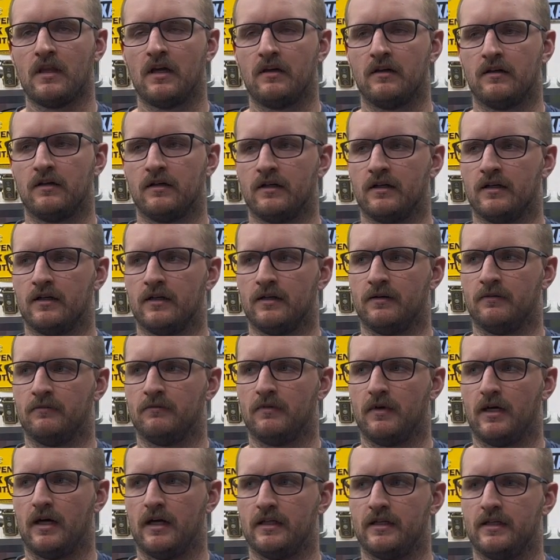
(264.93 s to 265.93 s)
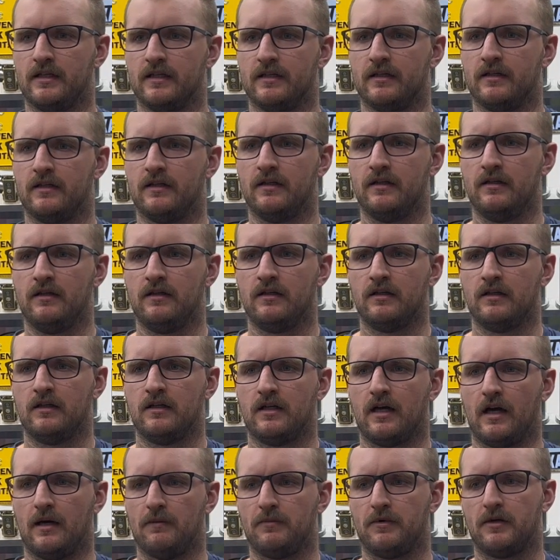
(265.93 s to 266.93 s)
I
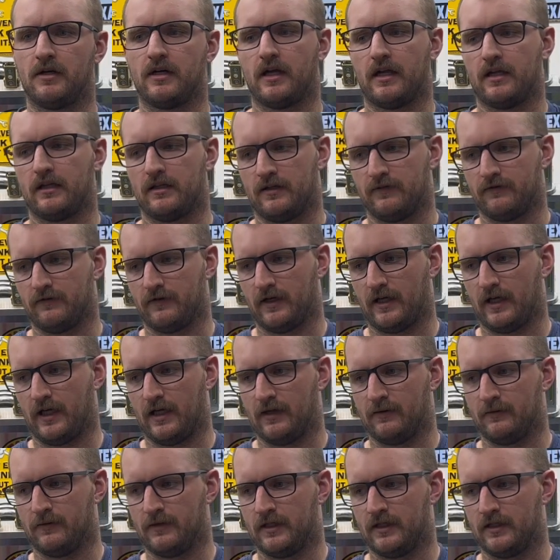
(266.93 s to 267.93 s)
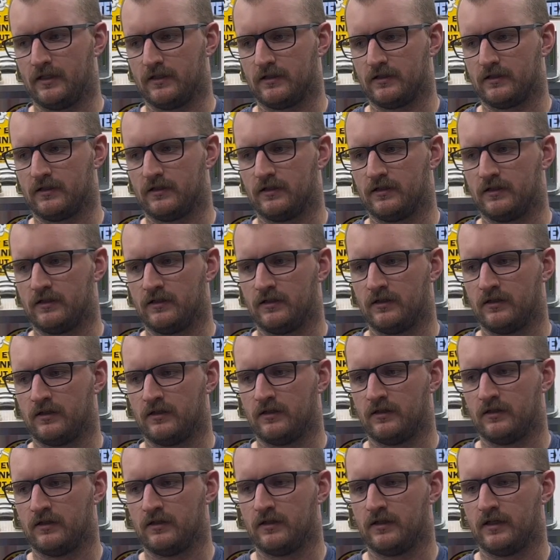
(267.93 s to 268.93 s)
put a different cam in it.
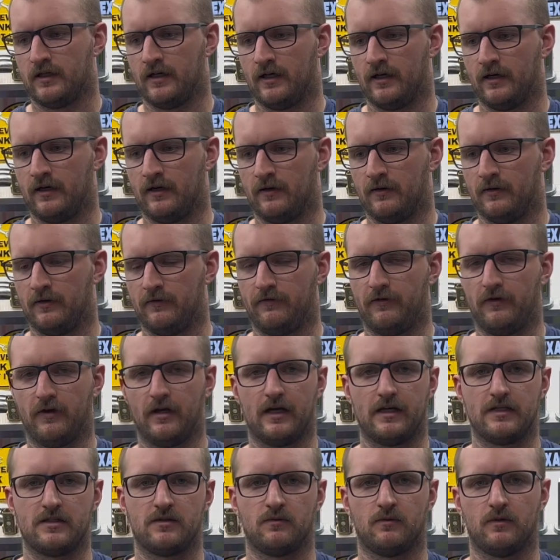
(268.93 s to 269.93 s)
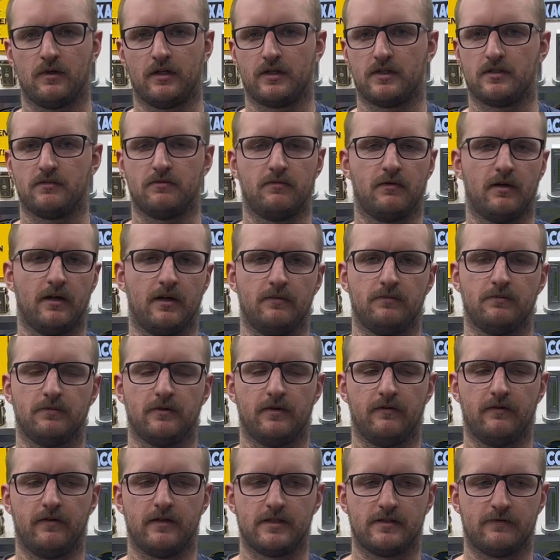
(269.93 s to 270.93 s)
If you guys watched my
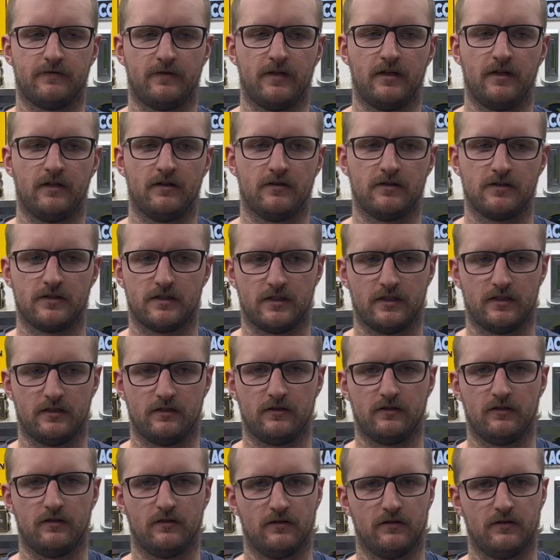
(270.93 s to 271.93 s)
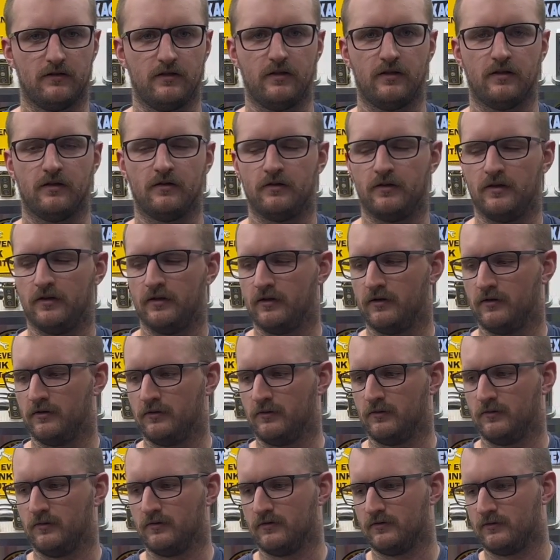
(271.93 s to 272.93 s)
previous videos, then you
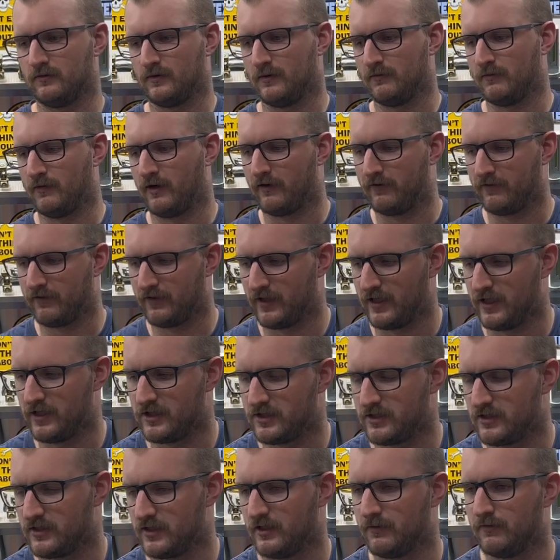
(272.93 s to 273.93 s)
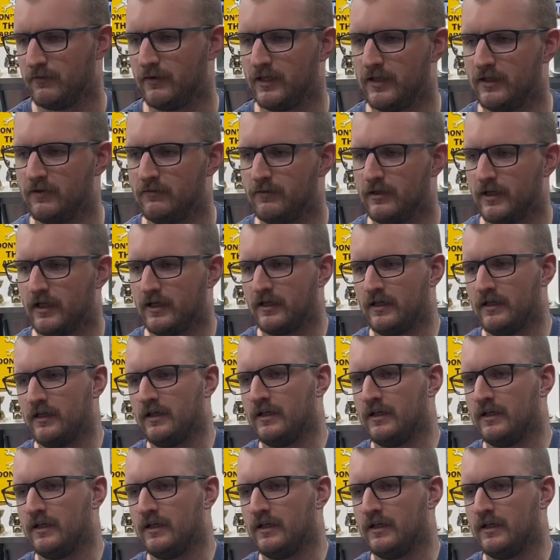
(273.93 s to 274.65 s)
know what modifications I made, but